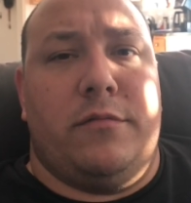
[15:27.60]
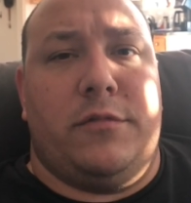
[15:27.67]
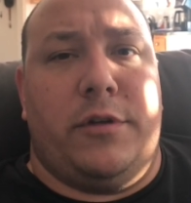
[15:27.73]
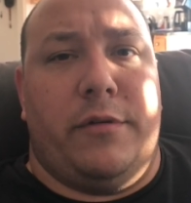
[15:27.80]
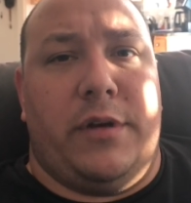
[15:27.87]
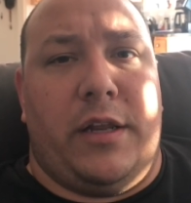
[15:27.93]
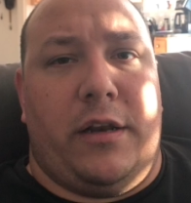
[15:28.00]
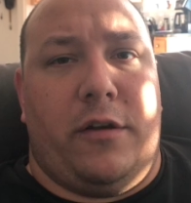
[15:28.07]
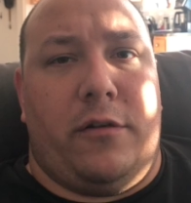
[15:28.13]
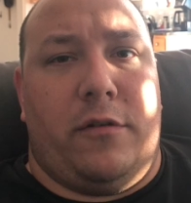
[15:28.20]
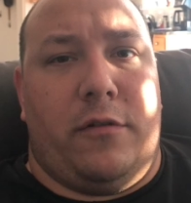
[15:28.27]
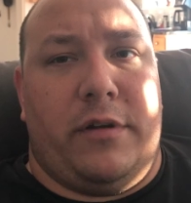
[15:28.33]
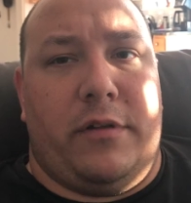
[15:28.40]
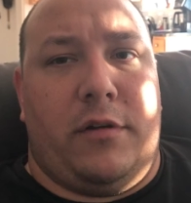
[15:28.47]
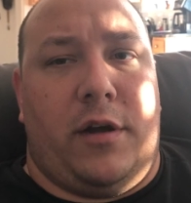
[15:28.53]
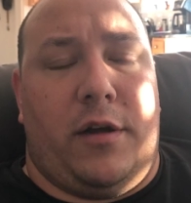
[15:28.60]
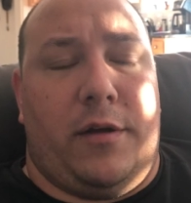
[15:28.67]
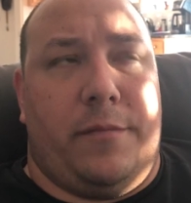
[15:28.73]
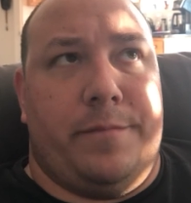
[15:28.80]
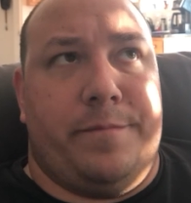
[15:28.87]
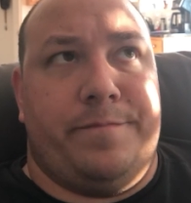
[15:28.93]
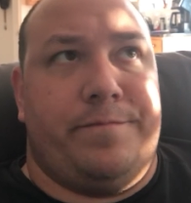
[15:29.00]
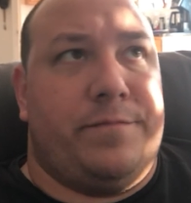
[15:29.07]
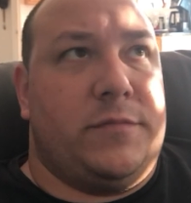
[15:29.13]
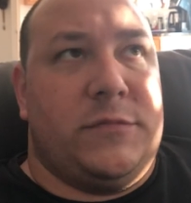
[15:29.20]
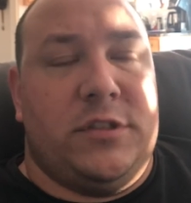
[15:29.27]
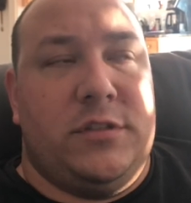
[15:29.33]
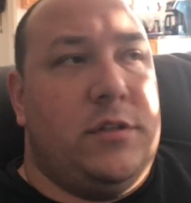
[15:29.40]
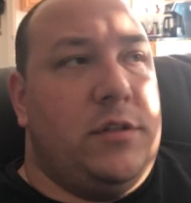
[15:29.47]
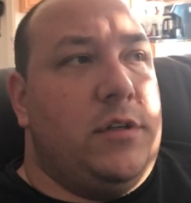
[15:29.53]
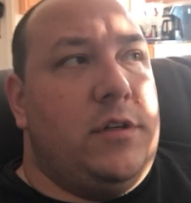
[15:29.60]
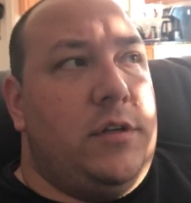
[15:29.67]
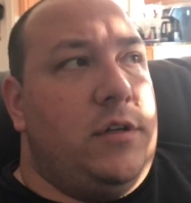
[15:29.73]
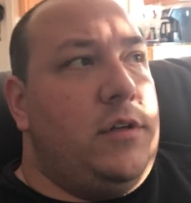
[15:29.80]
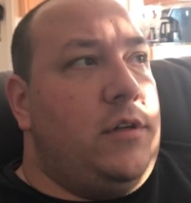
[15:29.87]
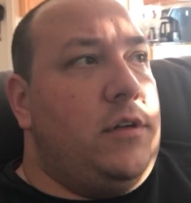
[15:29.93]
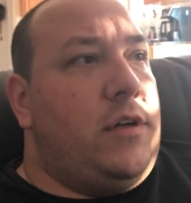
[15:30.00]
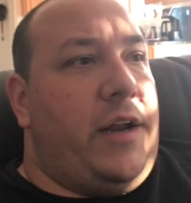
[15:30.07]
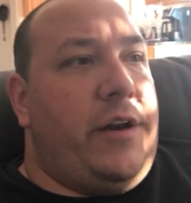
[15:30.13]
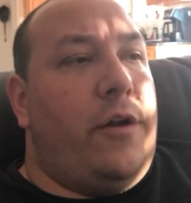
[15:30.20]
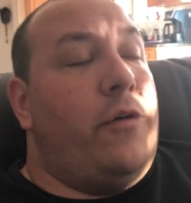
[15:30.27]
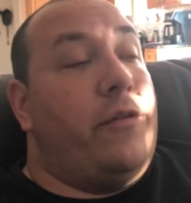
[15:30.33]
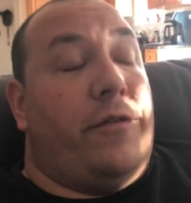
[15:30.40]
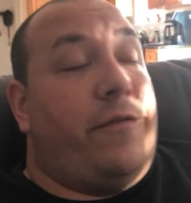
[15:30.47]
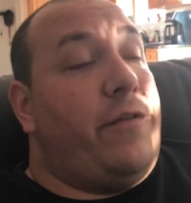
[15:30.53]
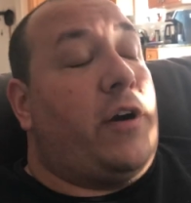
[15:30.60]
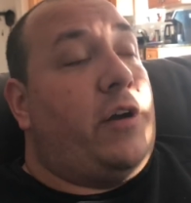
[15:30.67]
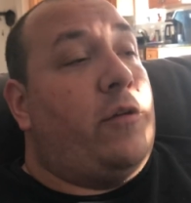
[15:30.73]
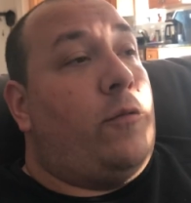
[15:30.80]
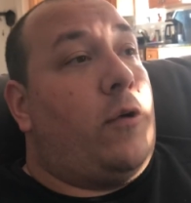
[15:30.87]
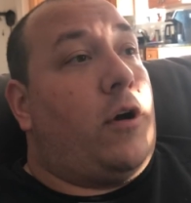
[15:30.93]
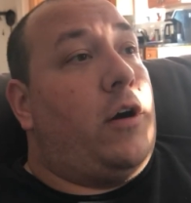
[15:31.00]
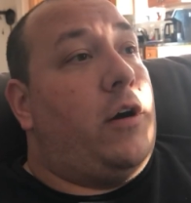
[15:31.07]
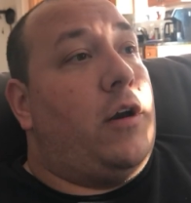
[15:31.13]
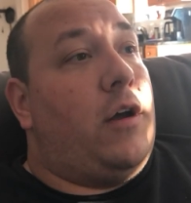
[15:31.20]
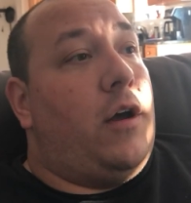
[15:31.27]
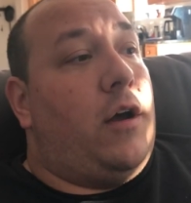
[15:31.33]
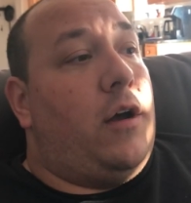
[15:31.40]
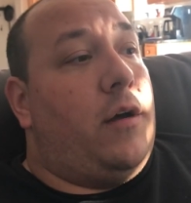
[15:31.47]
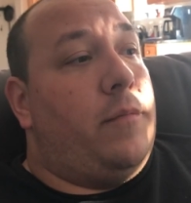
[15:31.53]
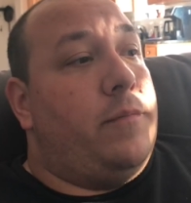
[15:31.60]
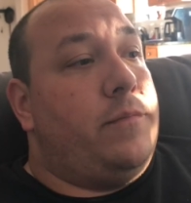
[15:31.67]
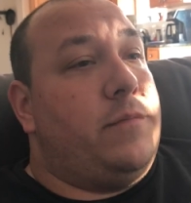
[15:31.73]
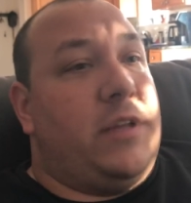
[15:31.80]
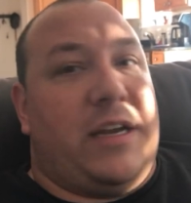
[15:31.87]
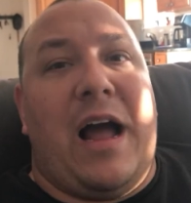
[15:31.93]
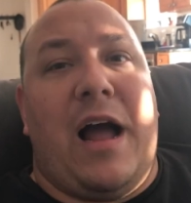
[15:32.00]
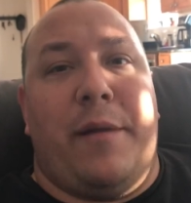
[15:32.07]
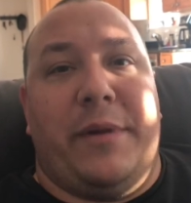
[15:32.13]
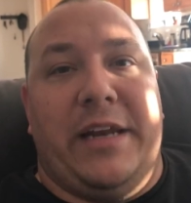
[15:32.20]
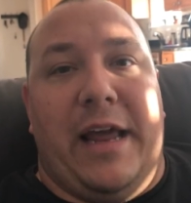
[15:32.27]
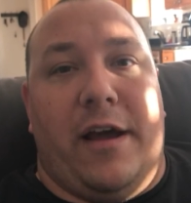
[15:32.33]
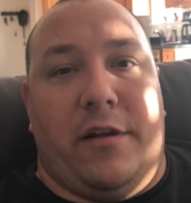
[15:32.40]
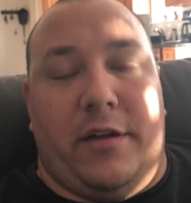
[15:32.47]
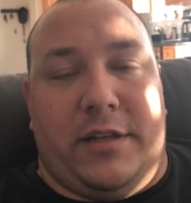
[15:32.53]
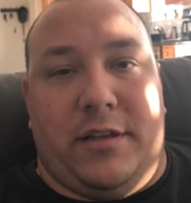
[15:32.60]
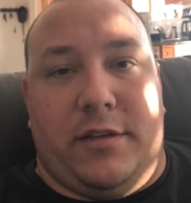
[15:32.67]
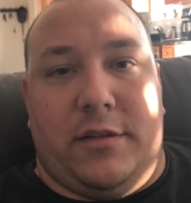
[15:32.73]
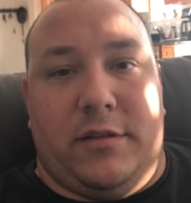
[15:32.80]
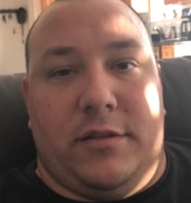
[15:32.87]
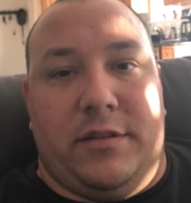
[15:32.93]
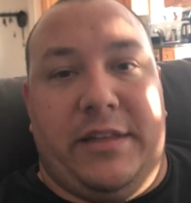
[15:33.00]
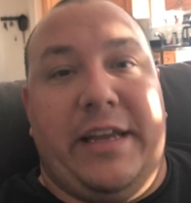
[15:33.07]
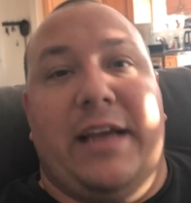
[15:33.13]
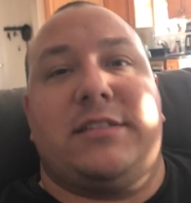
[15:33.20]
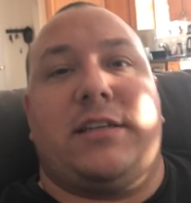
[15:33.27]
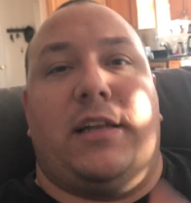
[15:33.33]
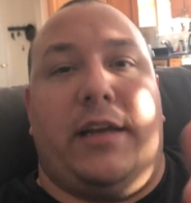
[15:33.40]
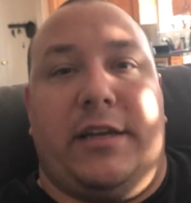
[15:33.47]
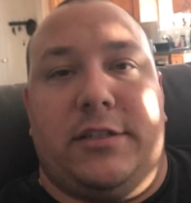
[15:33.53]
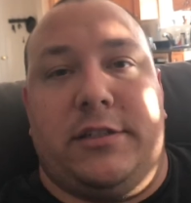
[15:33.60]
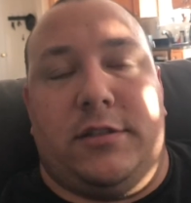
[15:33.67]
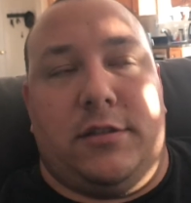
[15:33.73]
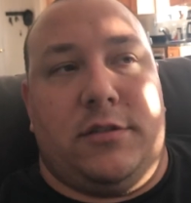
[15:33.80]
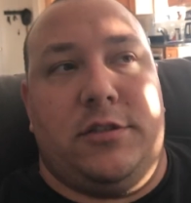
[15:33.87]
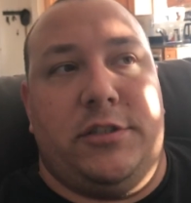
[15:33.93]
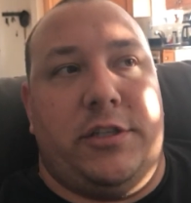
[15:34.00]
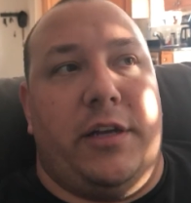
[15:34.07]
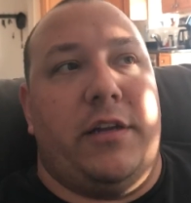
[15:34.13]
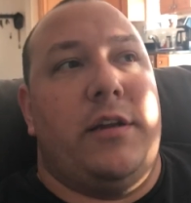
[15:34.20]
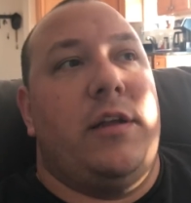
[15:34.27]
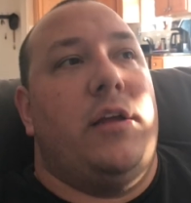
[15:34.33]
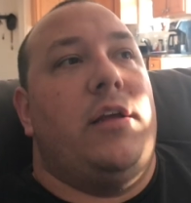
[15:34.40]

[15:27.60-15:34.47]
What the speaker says: doing a little, I know the fucking word, to calm me down, like the de-escalation shit.